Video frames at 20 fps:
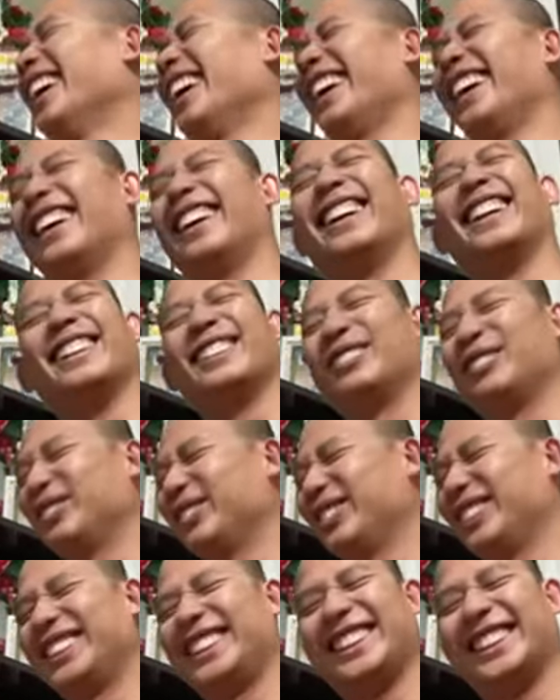Yeah,
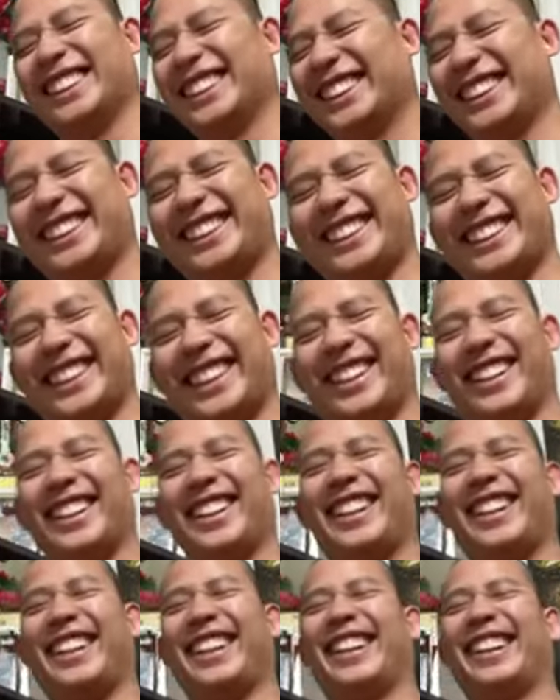well, I mean, I
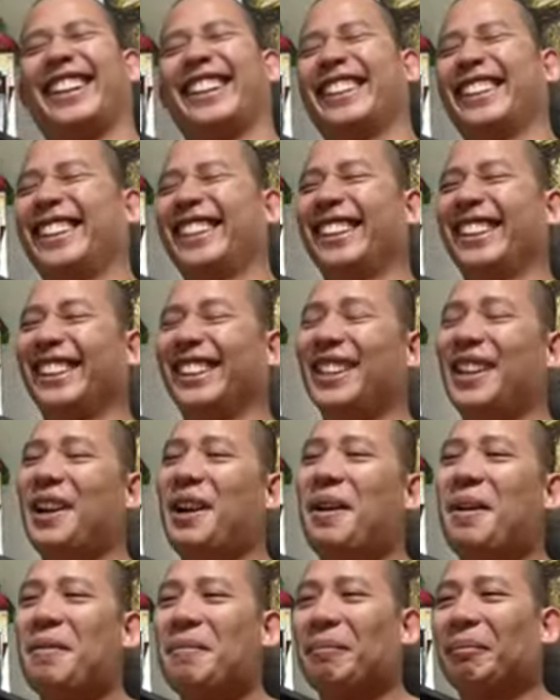think
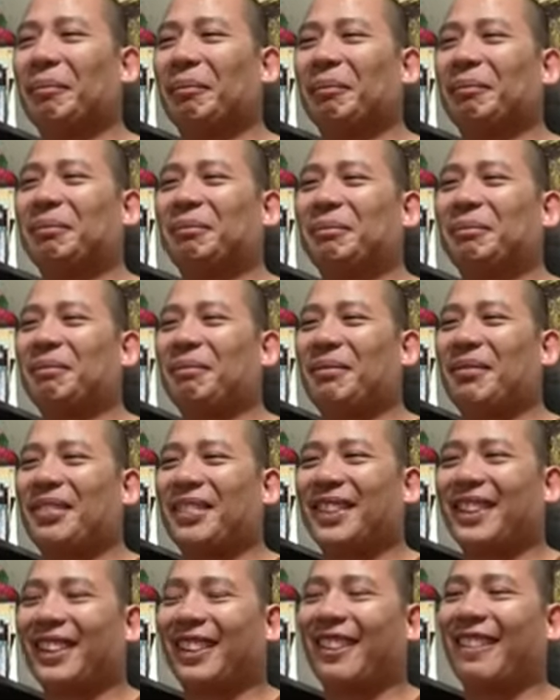as he gets more
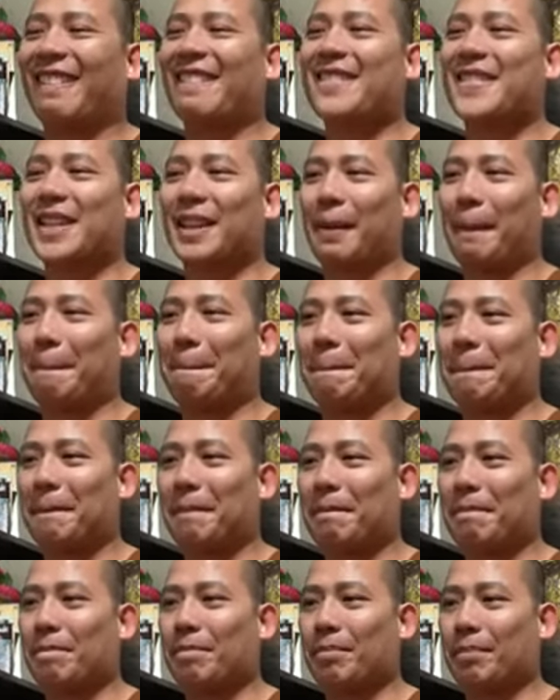practice, it's going to be great.
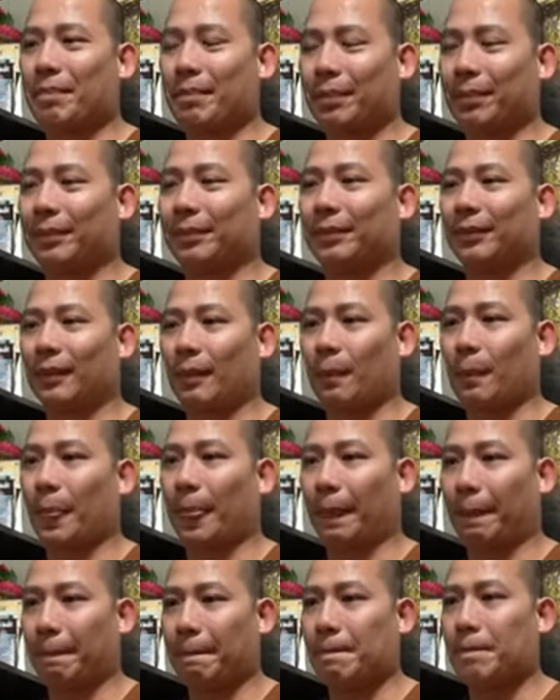Because he definitely
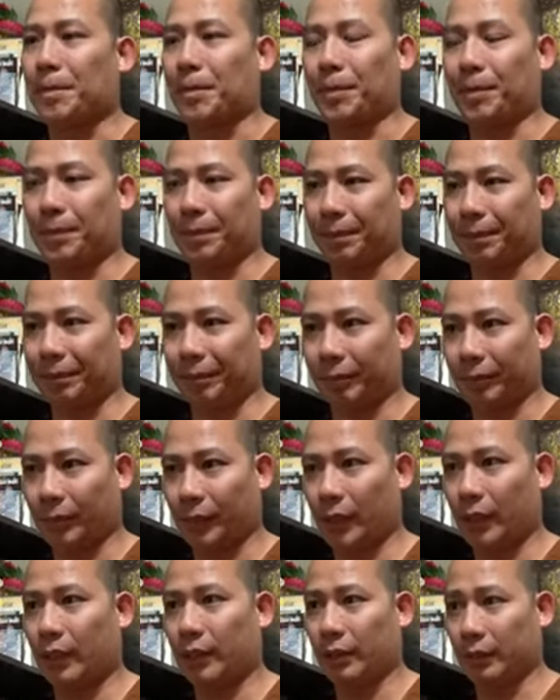has all the passion to
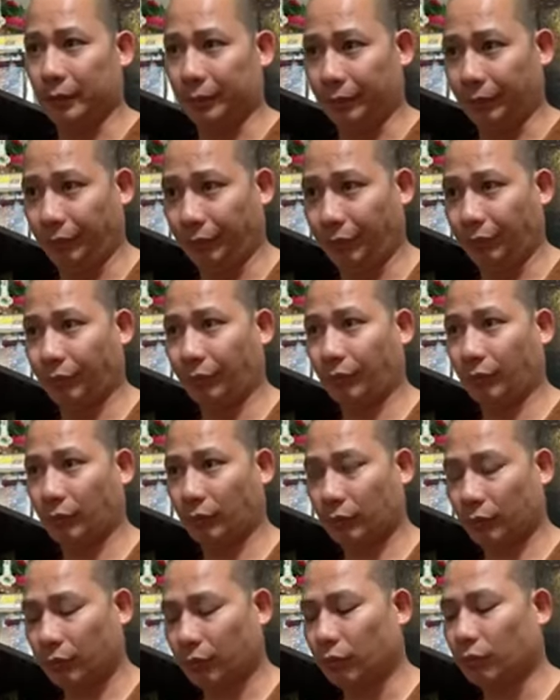like teach it to people,
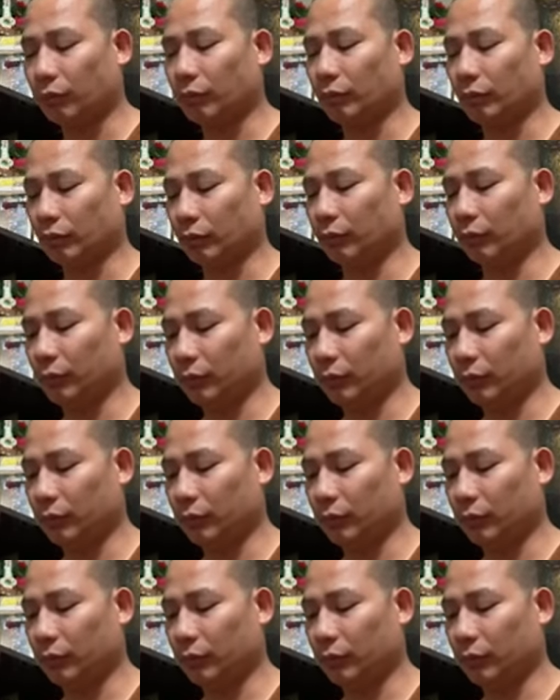for sure.